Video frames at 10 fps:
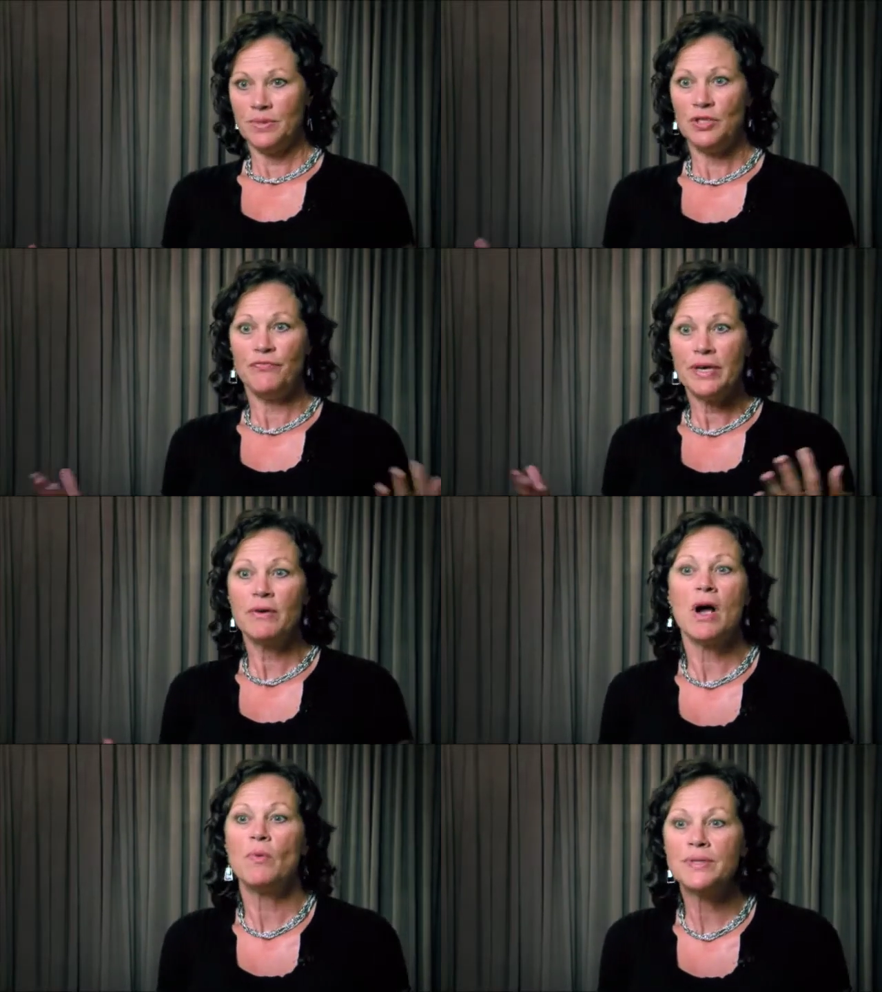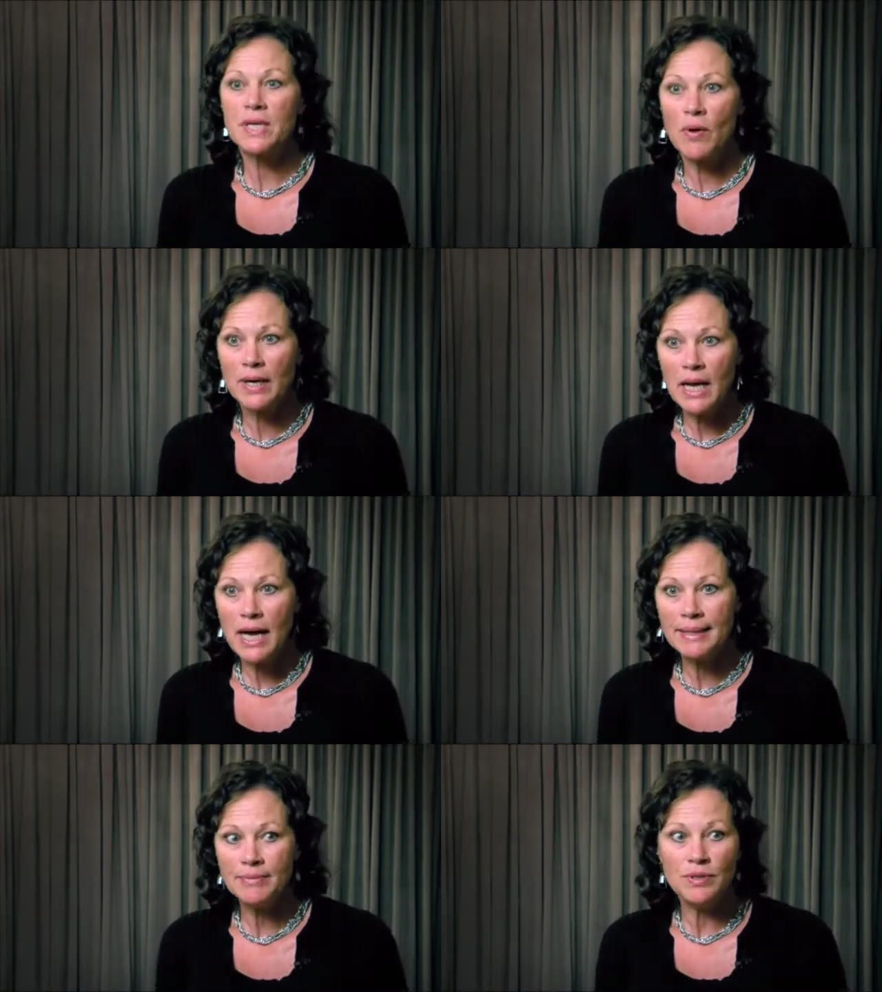you figure out what's going
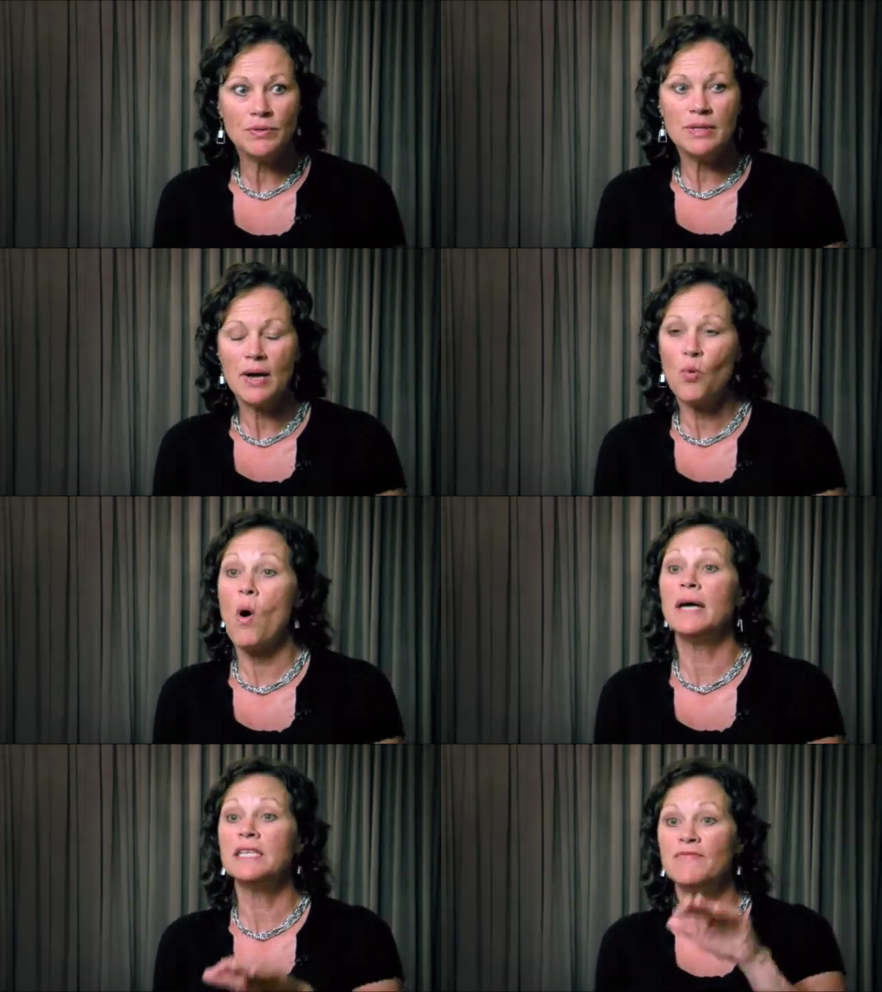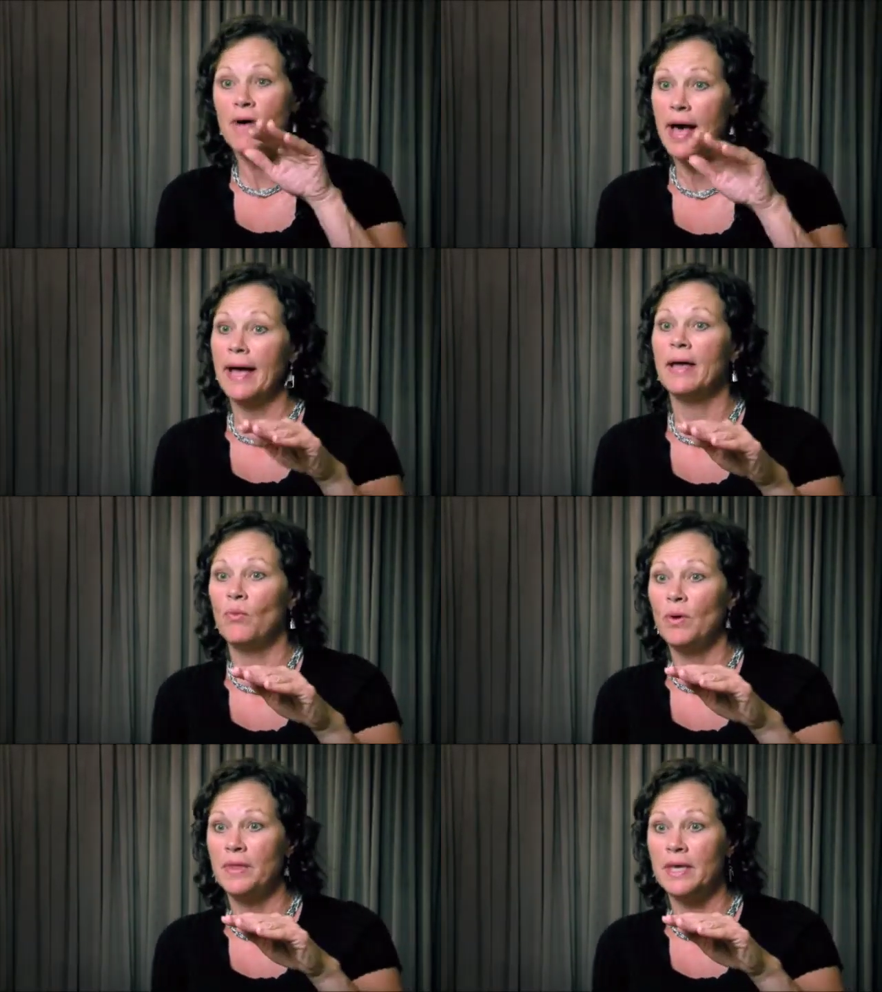on, you quantify
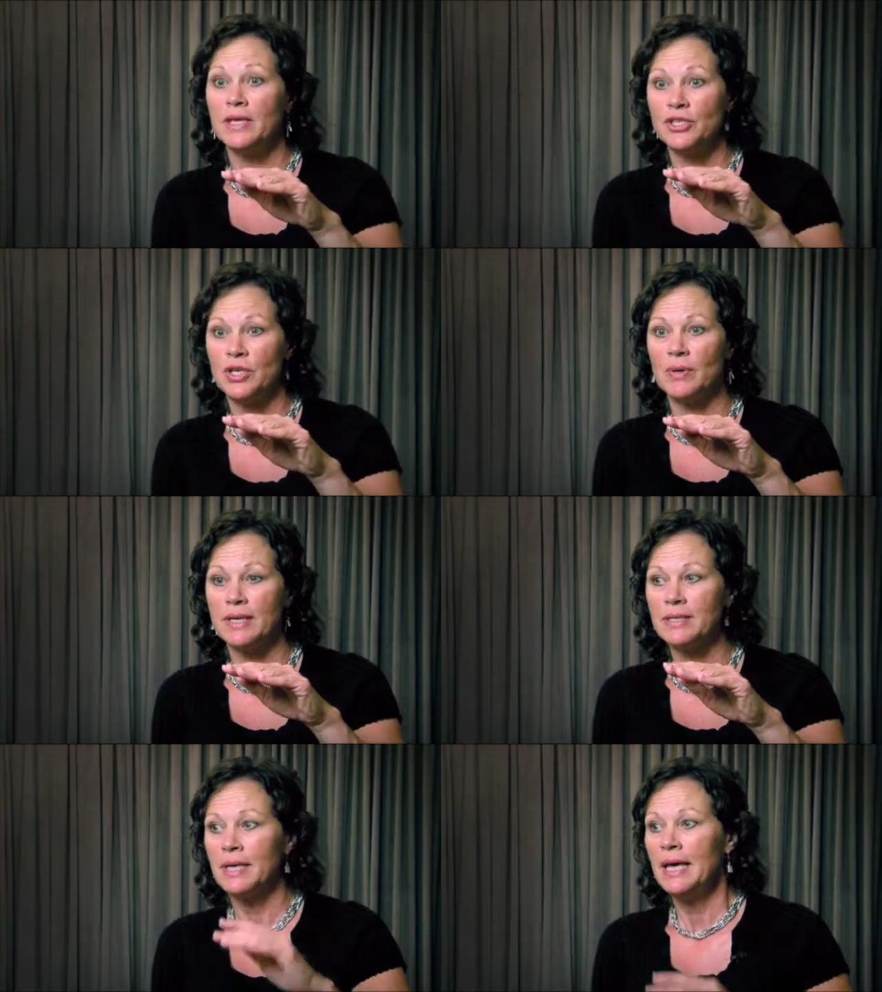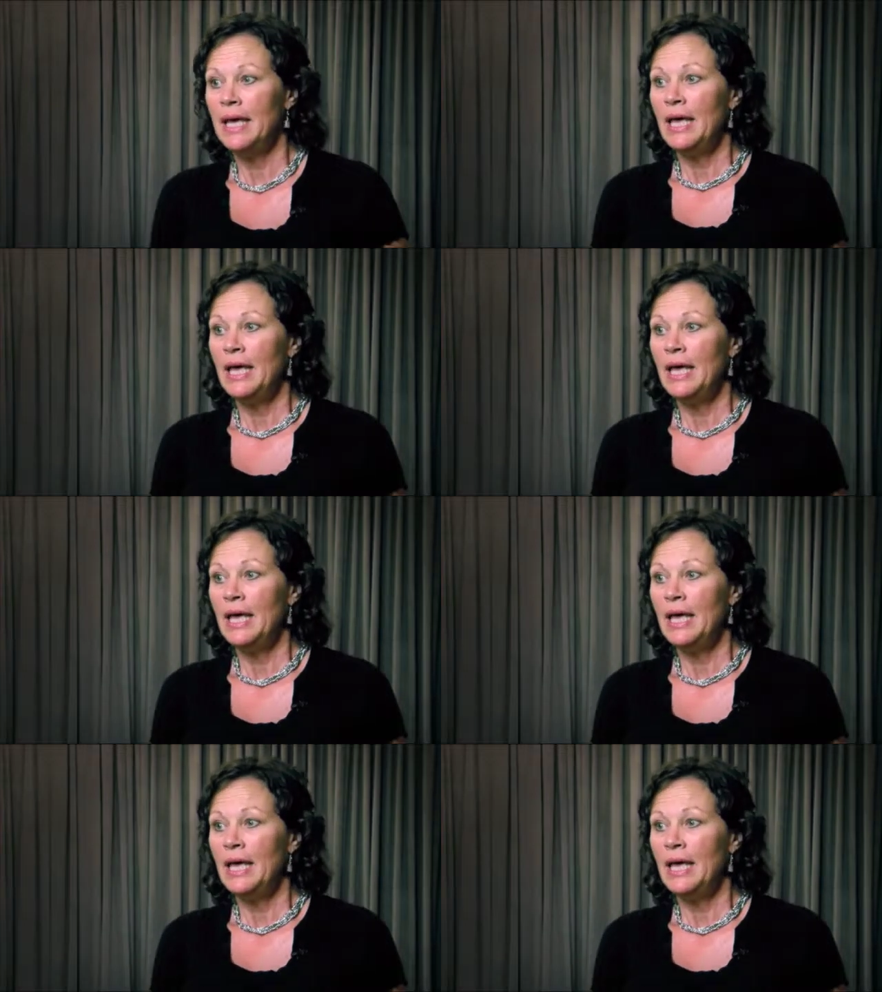what the issue is.